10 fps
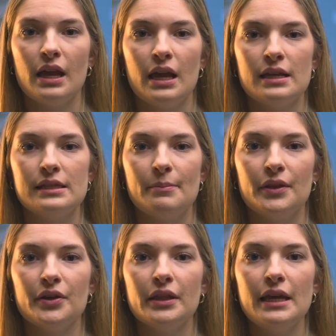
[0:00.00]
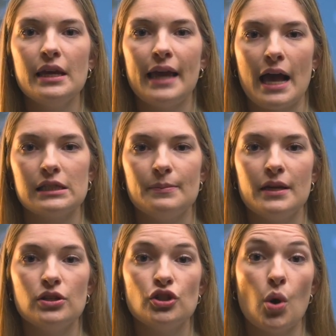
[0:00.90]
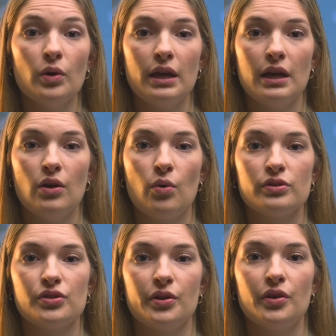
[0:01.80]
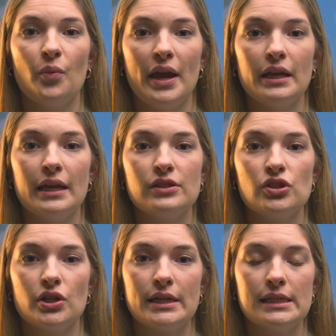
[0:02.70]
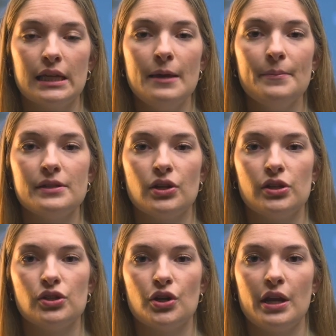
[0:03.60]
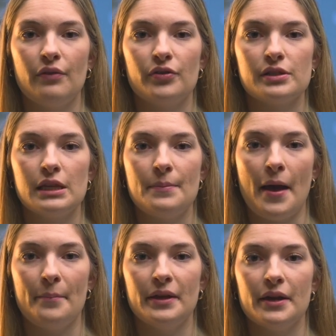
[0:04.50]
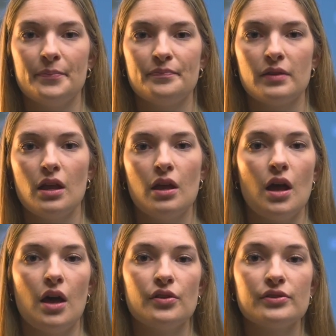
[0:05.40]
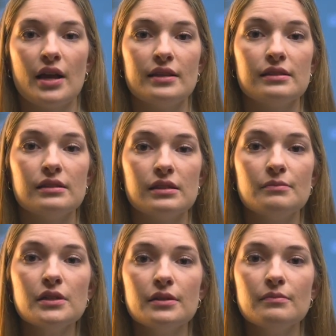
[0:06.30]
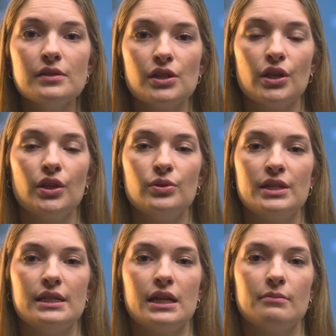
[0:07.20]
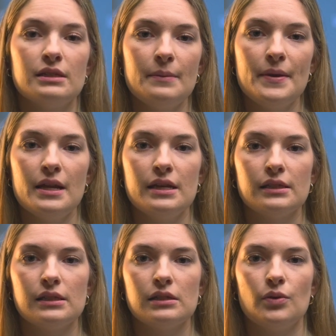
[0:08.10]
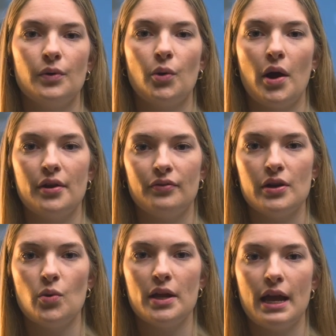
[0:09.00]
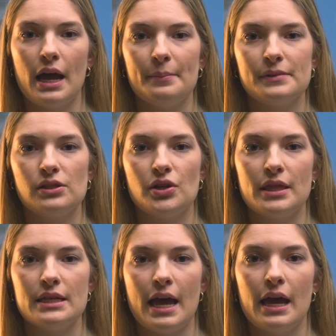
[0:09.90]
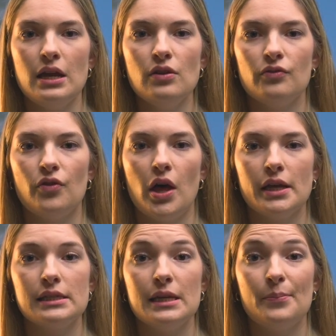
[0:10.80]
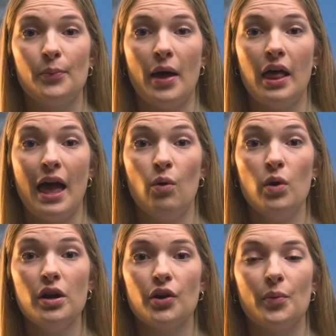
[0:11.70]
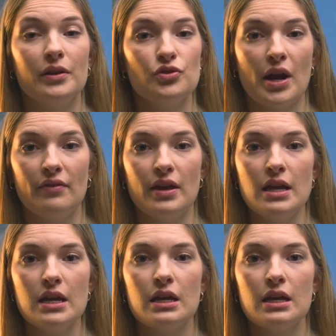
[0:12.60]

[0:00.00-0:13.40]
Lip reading: Similarly, gasping, choking, or startle awakenings during sleep is concerning for sleep apnea. Other signs and symptoms include daytime sleepiness, requiring frequent naps during the day, falling asleep while at work or while driving,